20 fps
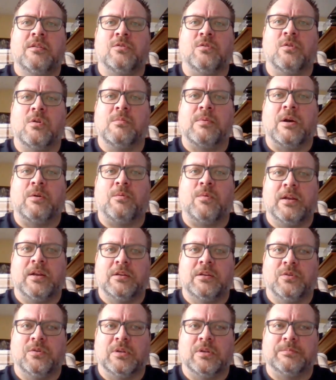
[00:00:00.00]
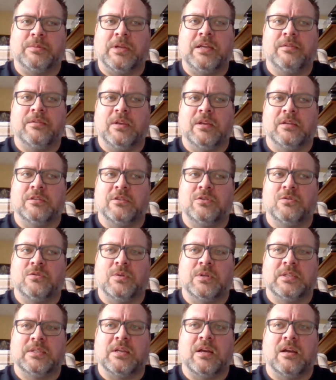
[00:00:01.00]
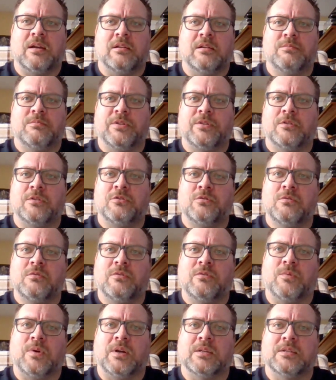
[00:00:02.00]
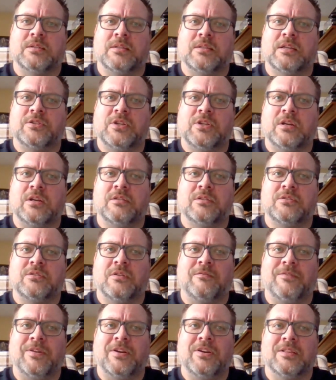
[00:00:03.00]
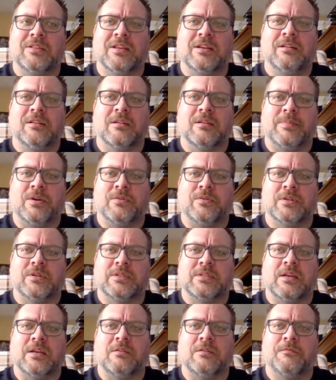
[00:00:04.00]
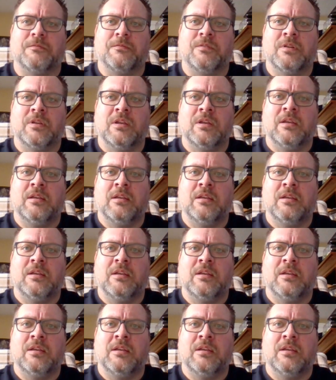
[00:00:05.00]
The robot wanted to explain things to her son, but the truth was that she understood very little about herself.